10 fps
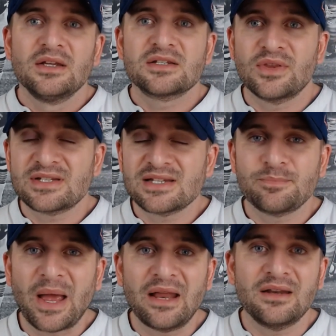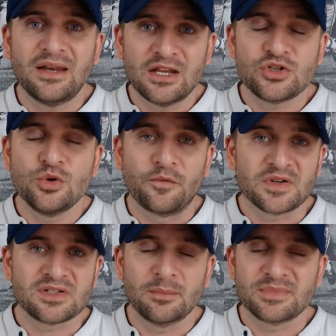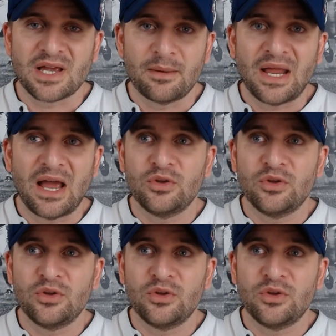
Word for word: So this has been an issue for some time now.